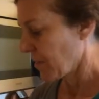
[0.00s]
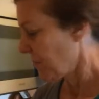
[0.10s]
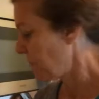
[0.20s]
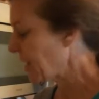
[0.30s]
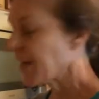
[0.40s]

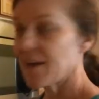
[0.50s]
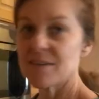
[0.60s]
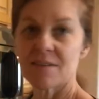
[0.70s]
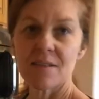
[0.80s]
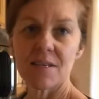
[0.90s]
Because
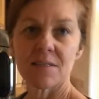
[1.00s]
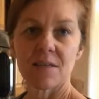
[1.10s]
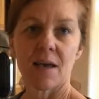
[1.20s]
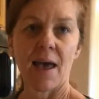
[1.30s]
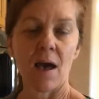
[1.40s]
this
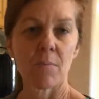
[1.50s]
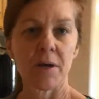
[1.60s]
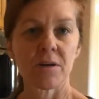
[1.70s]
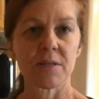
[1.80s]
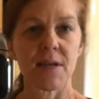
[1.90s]
cacao
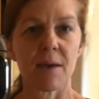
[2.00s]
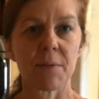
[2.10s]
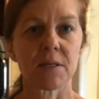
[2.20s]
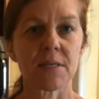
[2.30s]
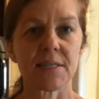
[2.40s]
butter is not
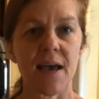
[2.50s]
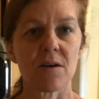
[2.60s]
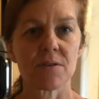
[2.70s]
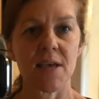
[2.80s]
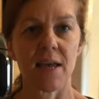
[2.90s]
melted
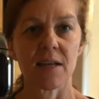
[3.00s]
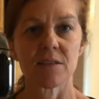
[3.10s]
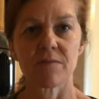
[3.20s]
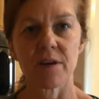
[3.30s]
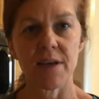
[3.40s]
down yet, it's
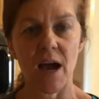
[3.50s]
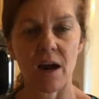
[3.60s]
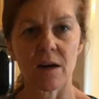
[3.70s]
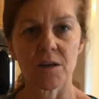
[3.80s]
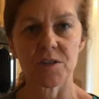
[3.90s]
very
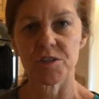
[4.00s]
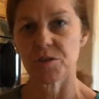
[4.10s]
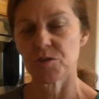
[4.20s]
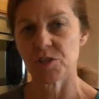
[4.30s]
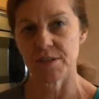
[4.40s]
hard to
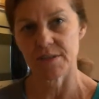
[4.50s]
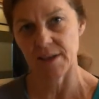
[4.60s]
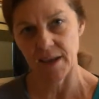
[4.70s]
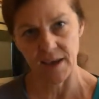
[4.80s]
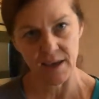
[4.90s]
just
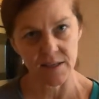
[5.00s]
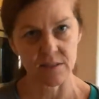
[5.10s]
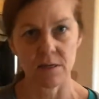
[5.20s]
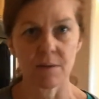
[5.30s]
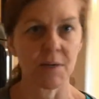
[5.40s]
say it's
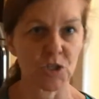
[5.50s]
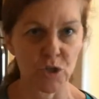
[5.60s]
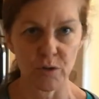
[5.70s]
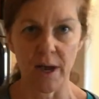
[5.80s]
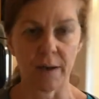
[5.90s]
going to be 2
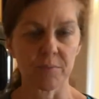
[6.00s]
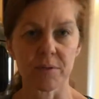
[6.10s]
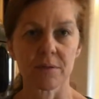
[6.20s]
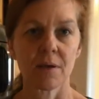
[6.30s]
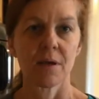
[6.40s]
cups.